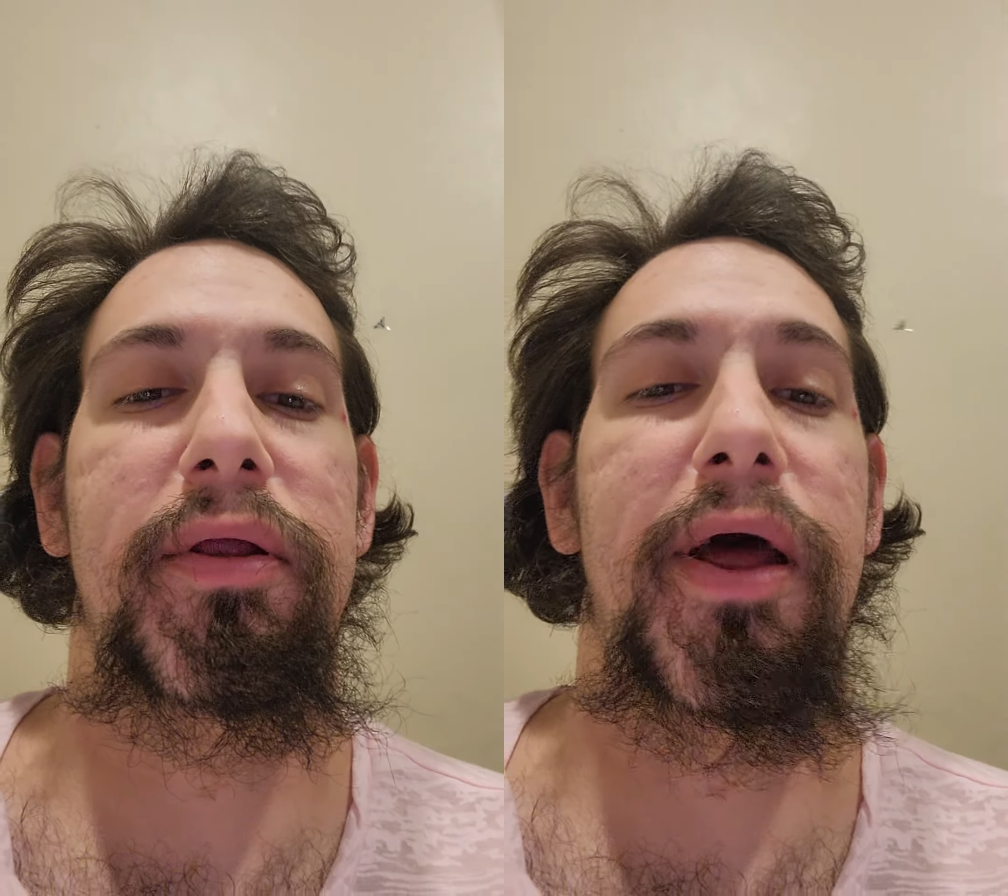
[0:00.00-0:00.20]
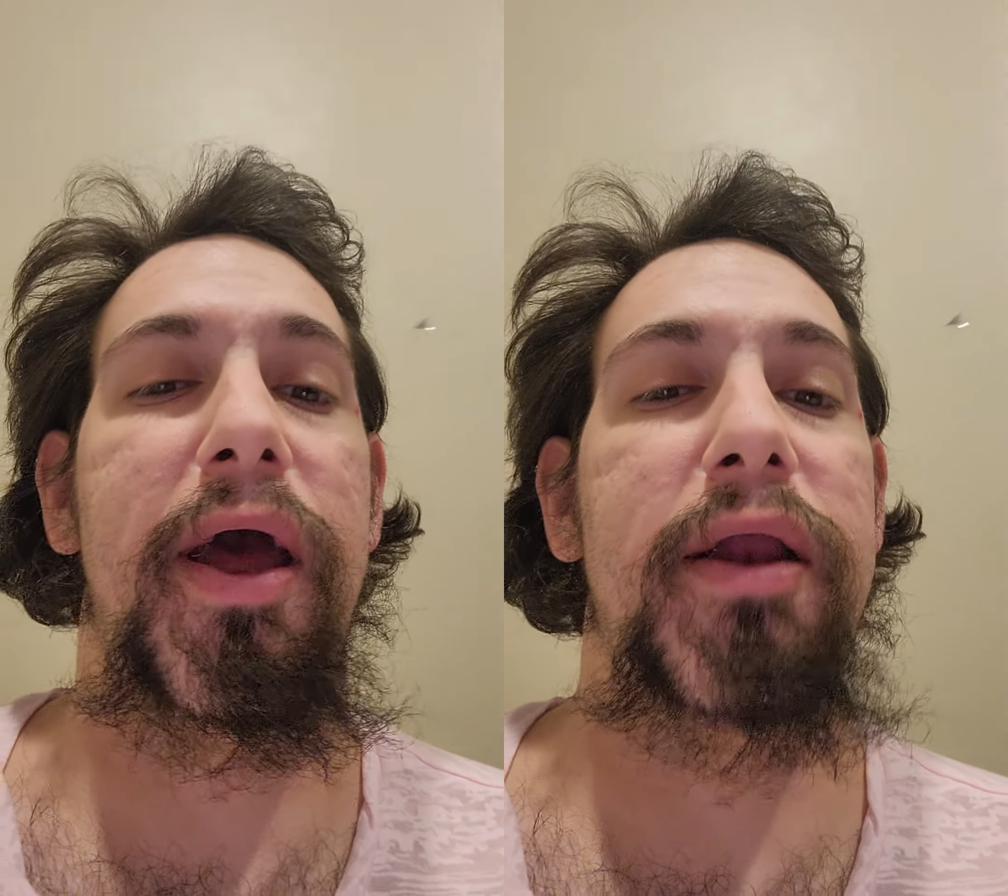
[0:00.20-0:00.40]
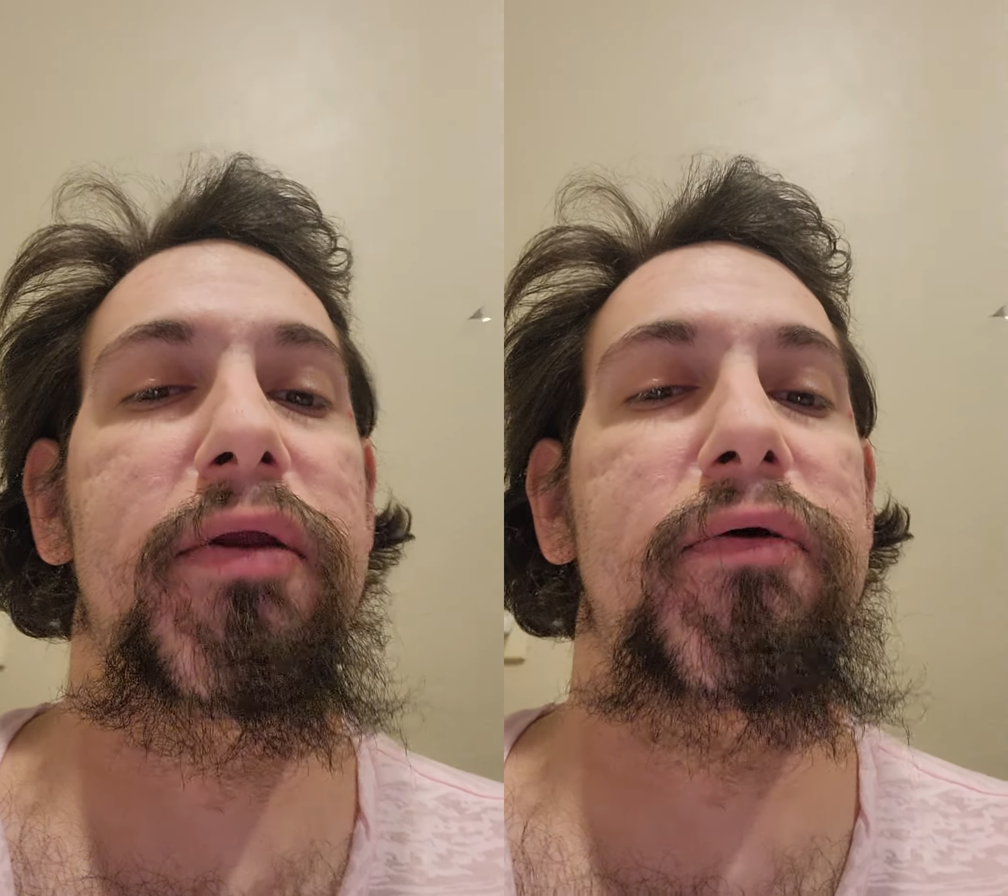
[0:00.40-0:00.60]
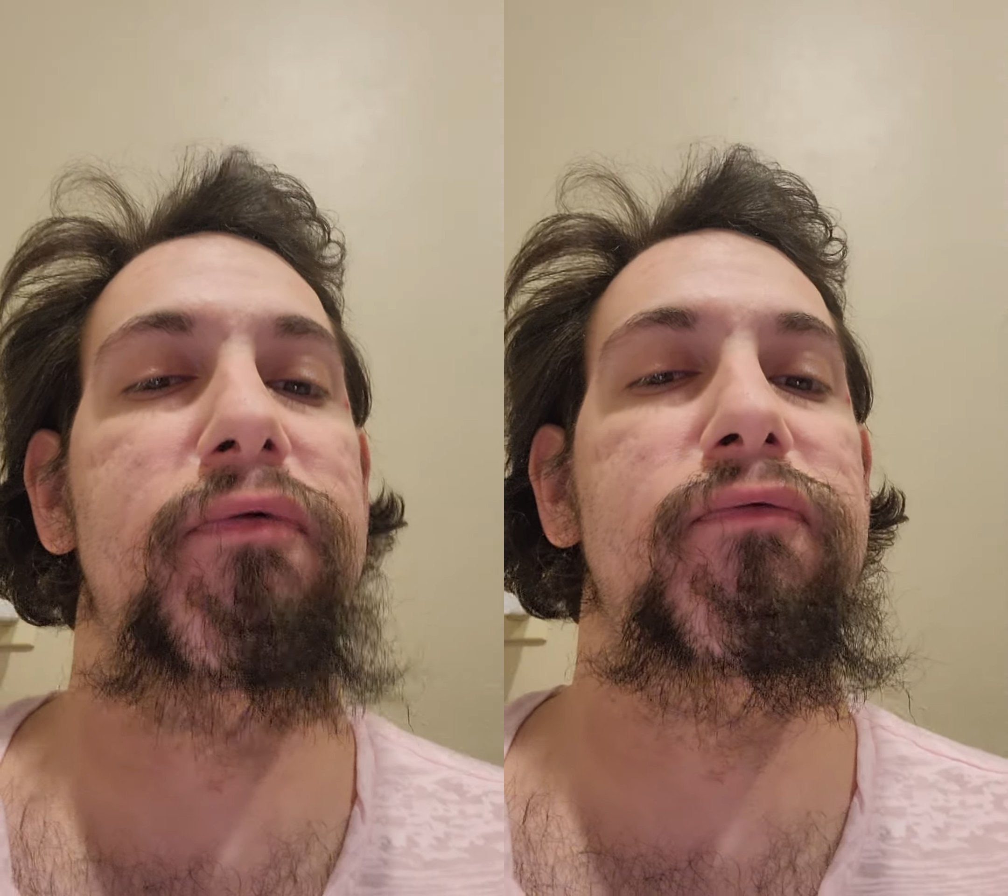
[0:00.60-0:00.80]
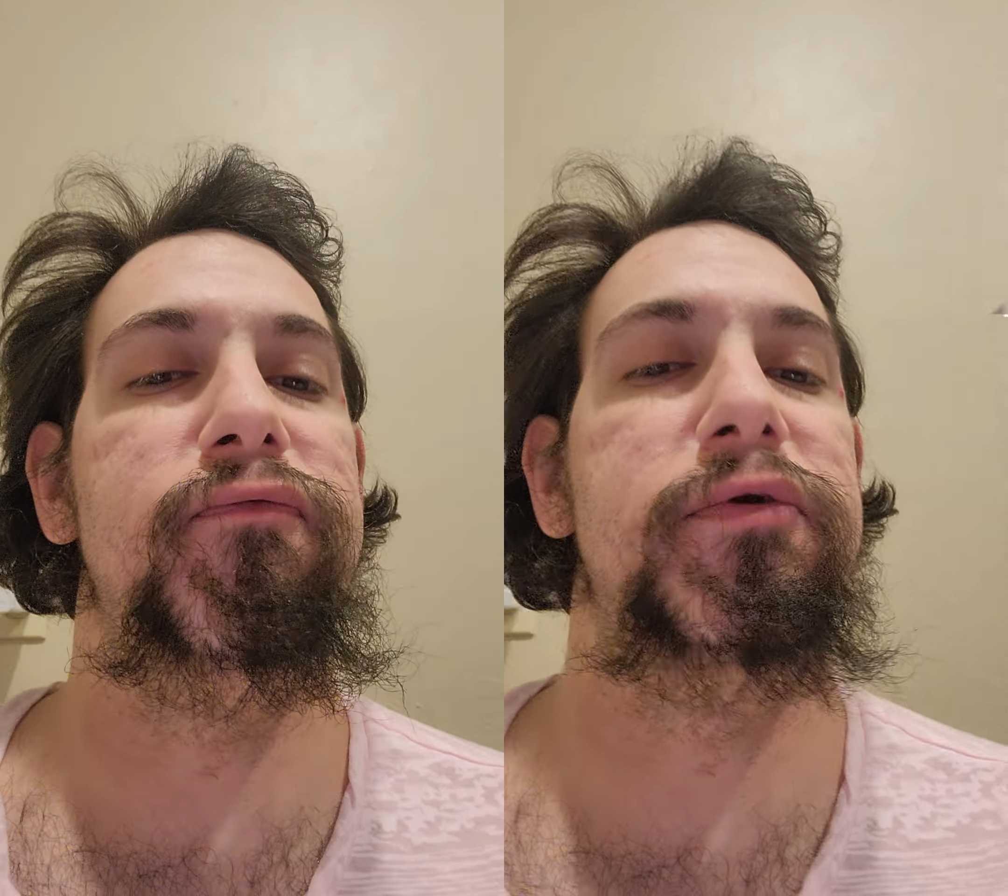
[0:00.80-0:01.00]
kind
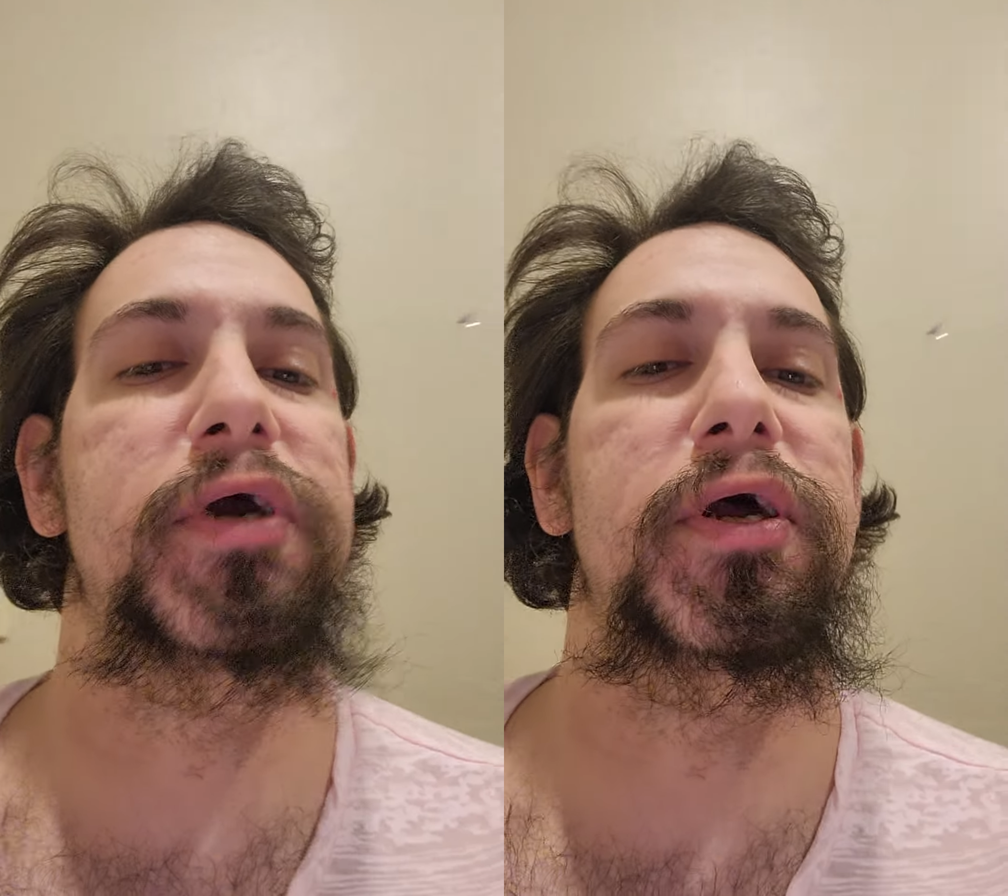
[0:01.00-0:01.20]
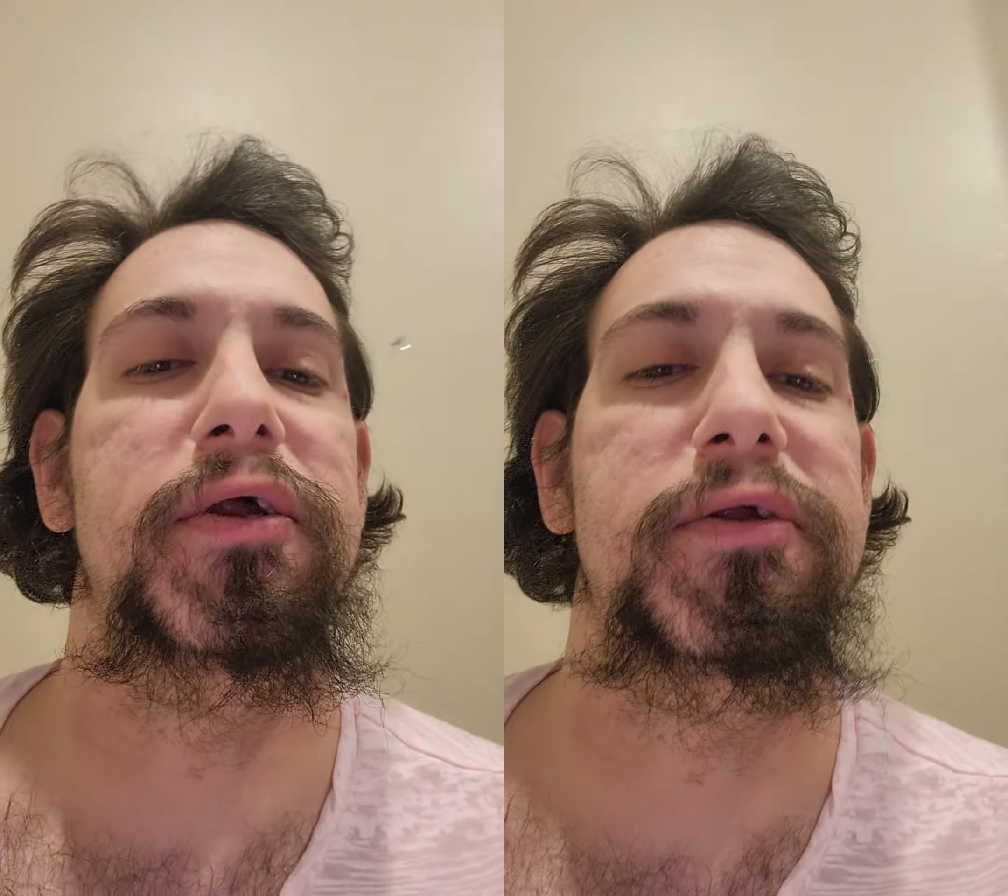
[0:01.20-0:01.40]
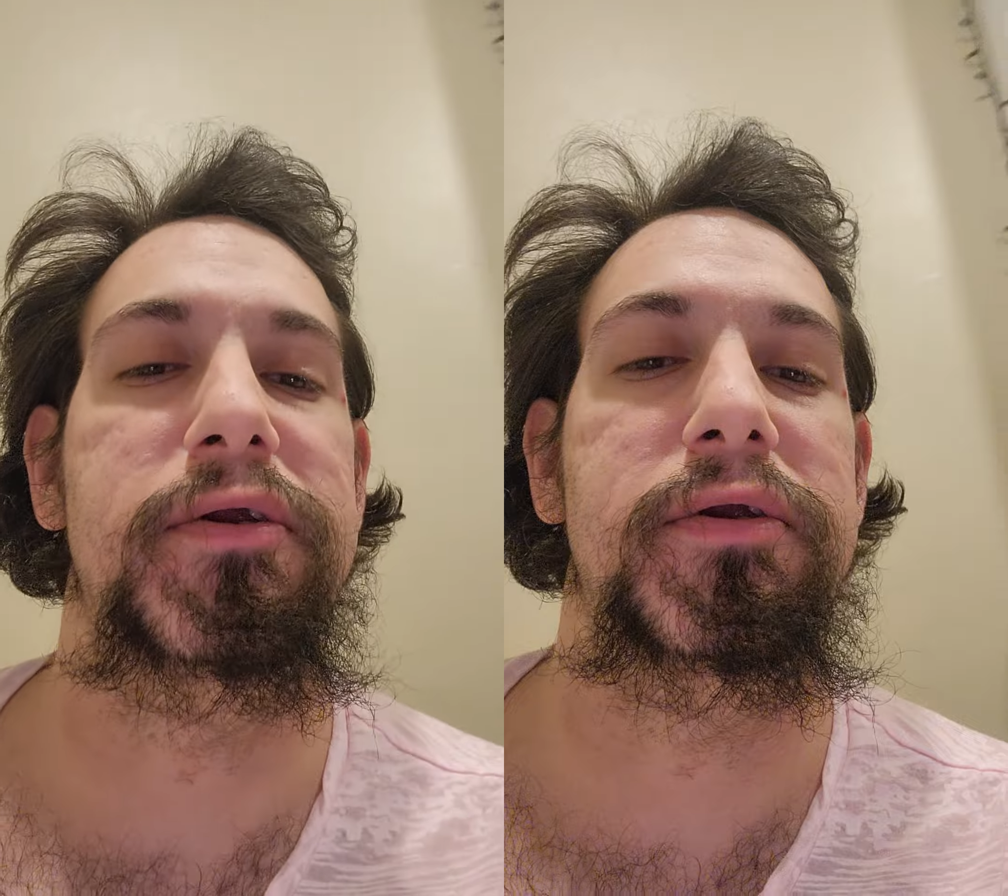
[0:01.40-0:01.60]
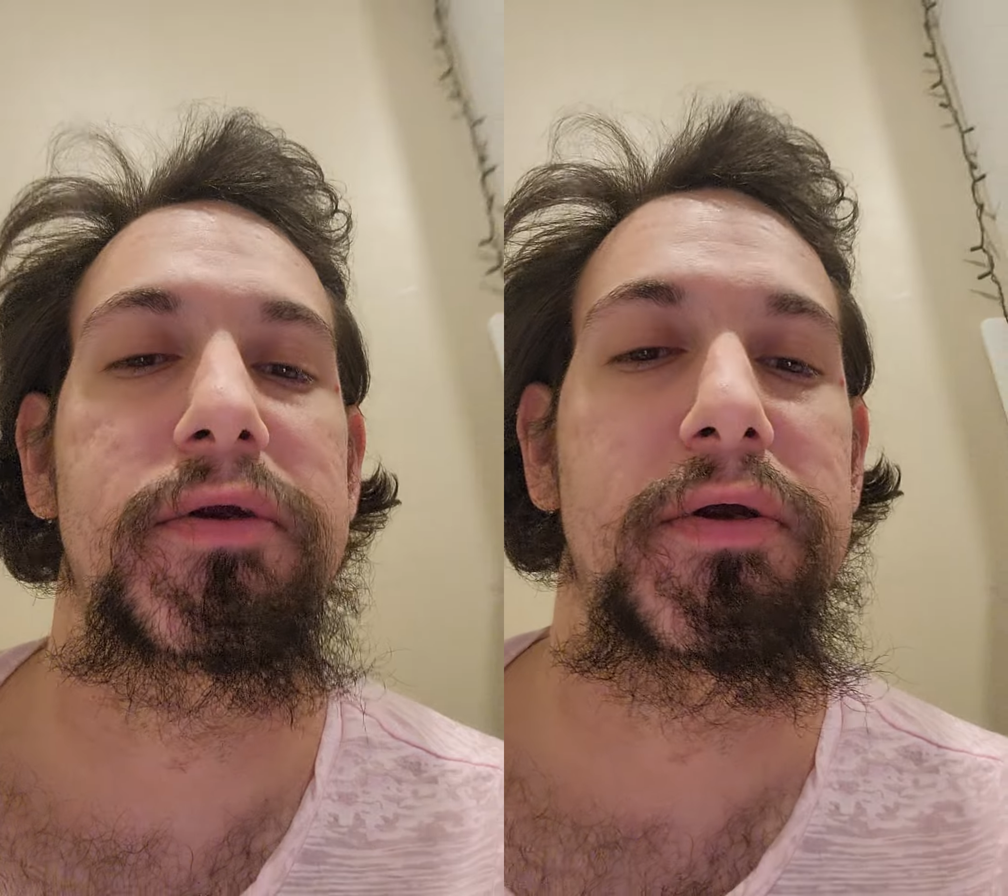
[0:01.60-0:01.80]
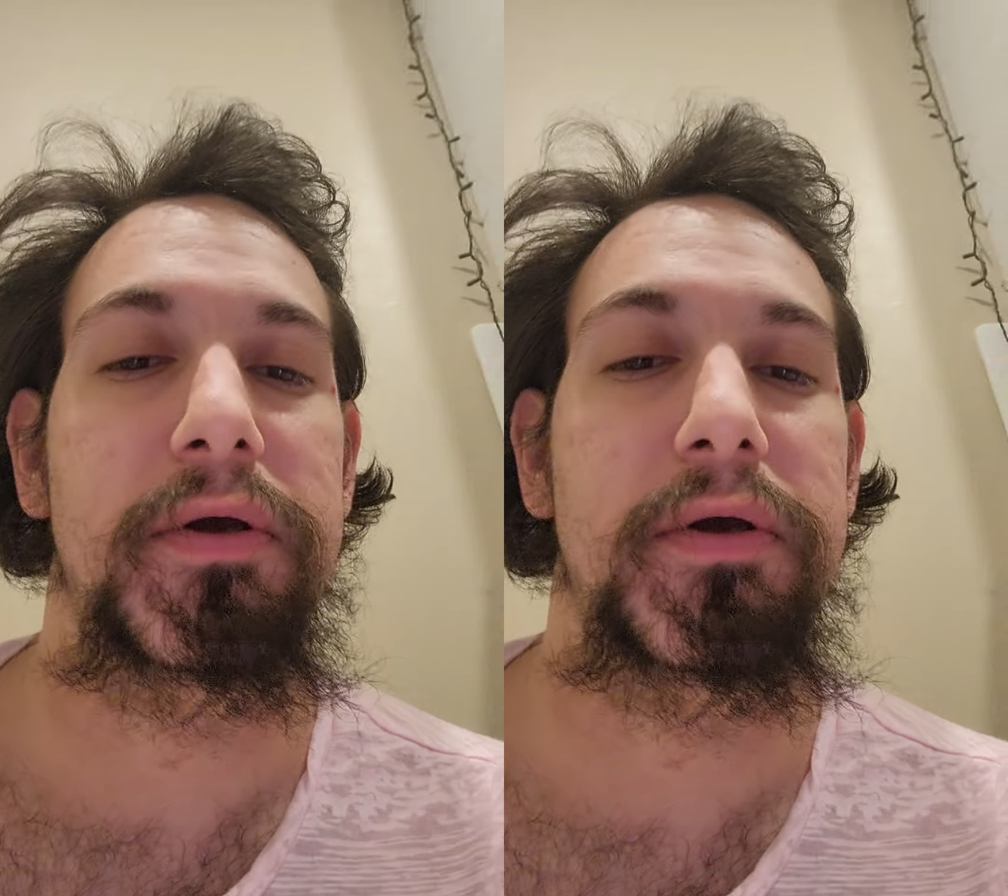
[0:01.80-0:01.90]
of just,